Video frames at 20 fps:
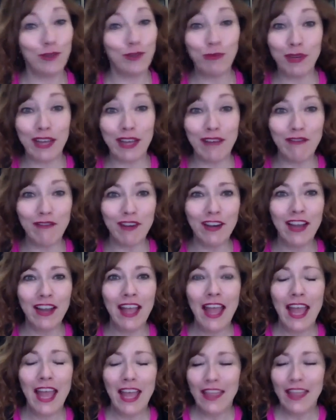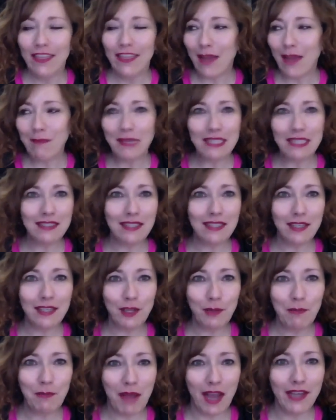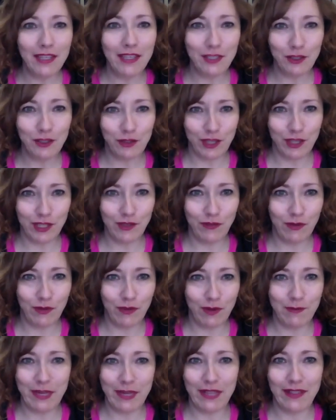whatever, that means that your mind is transforming,